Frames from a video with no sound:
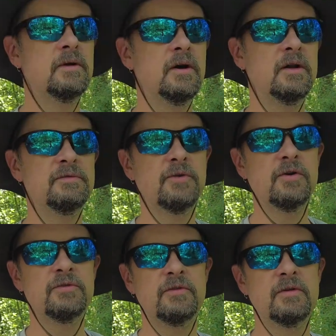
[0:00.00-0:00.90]
The
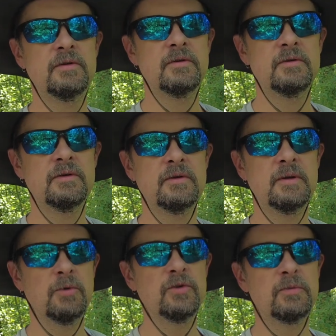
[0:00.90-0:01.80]
first
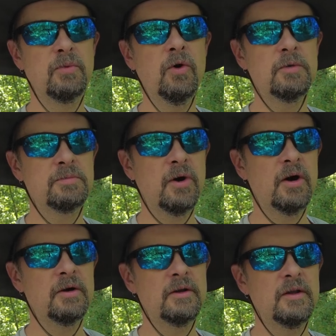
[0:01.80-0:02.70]
and most important
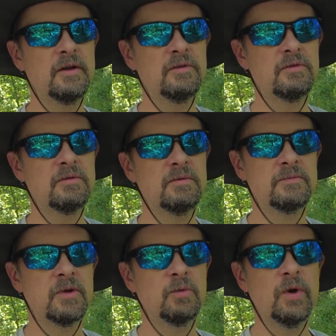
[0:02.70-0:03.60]
part is
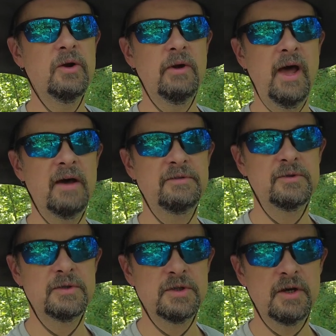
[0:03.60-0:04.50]
we don't have
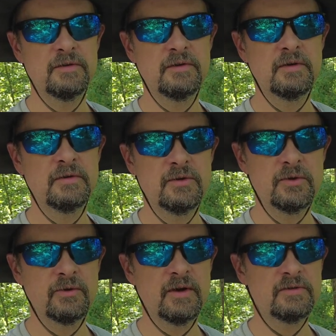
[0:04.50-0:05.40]
to adjust to
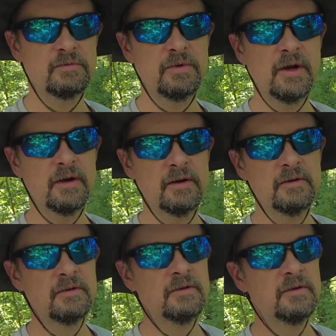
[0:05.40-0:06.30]
an aggressive player.
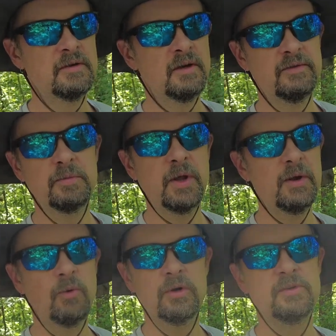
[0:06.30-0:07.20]
If you're
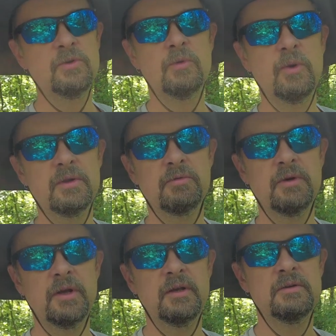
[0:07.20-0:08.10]
playing 1-2 or
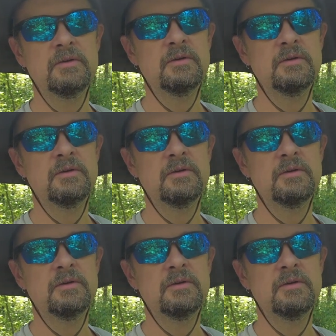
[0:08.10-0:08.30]
1-3,